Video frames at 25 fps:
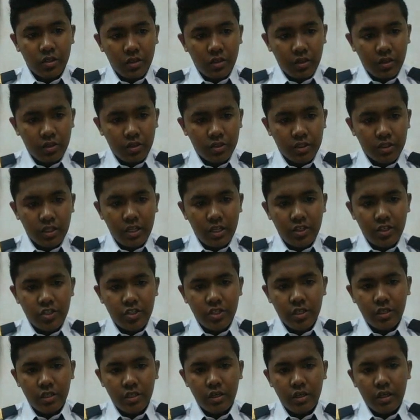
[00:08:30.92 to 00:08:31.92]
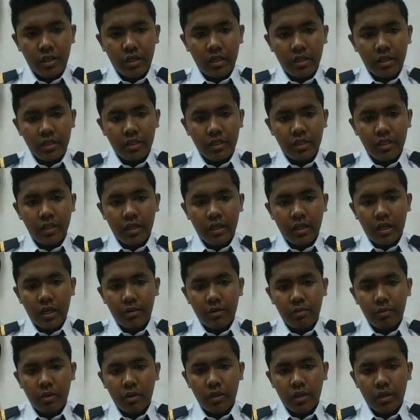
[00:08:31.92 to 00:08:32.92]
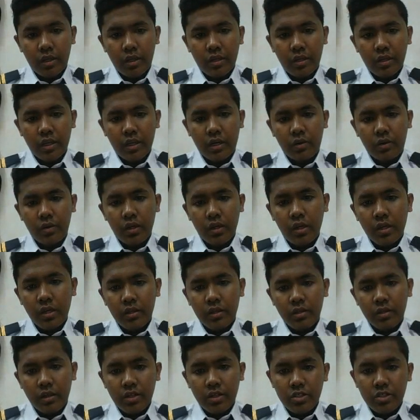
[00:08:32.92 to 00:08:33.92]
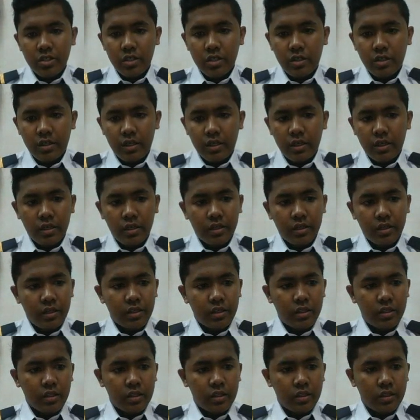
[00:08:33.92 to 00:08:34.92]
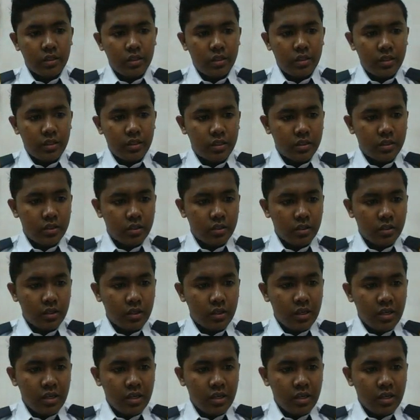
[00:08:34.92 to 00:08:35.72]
oscillation are in up and down direction that lie in the